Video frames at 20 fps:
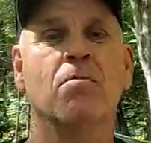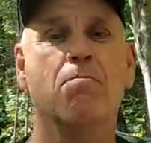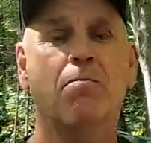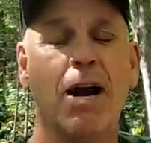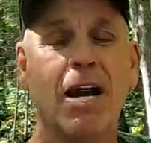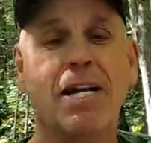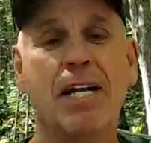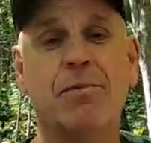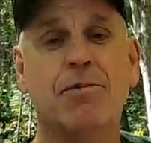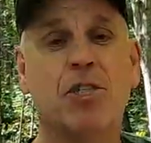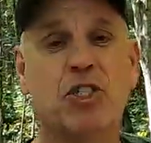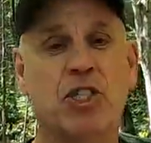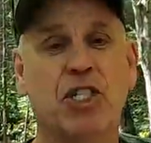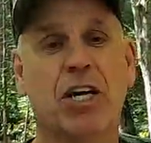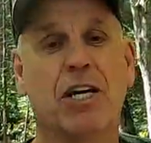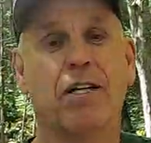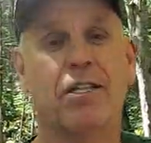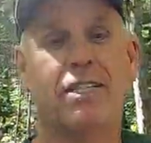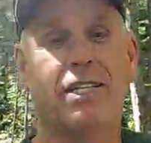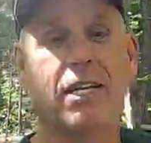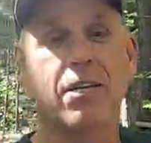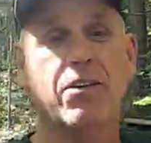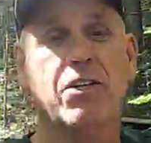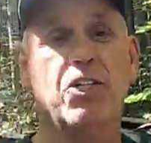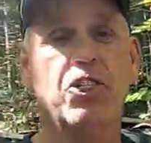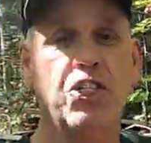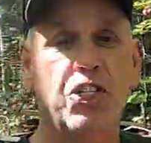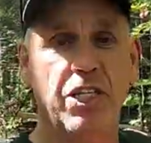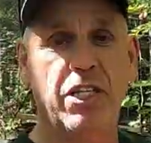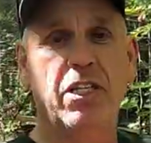My name is
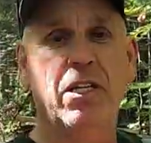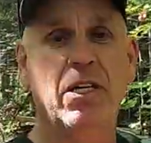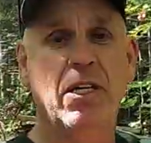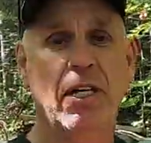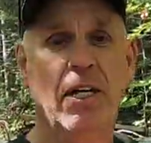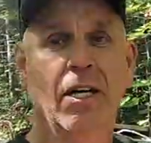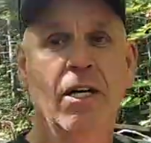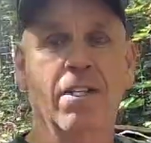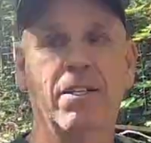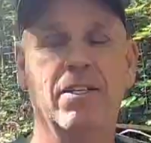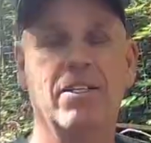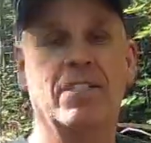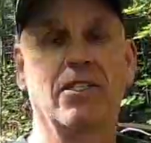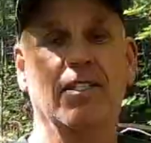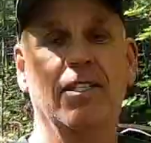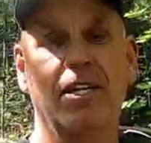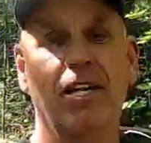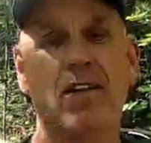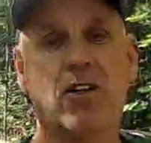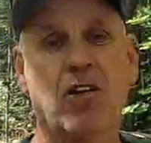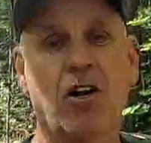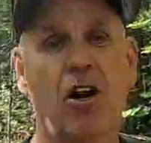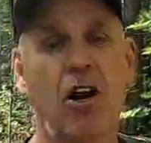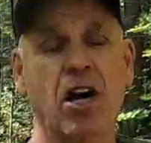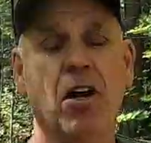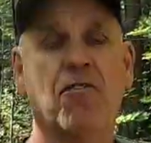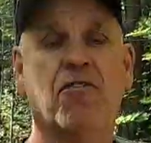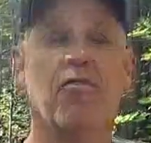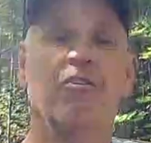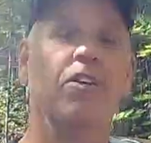Terry G. This is an
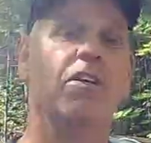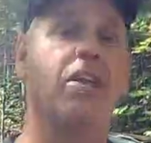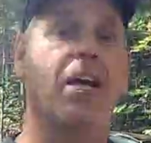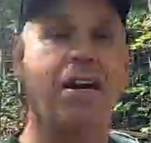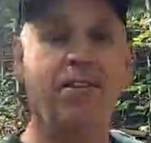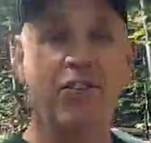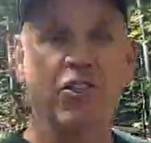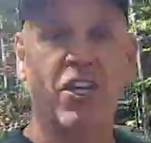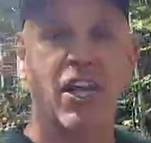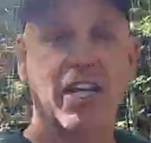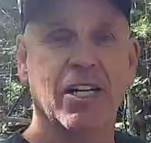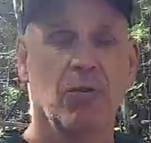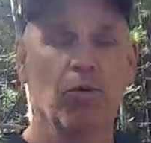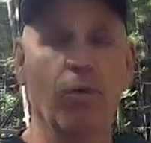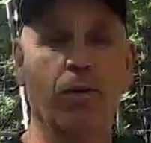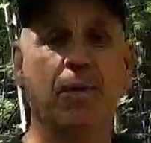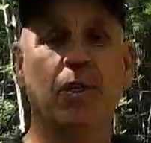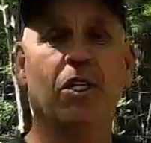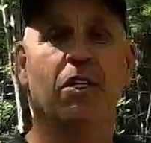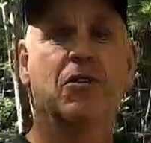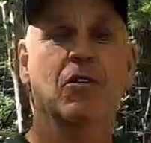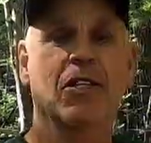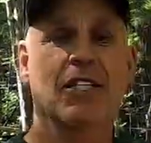alcohol-free life channel where we learn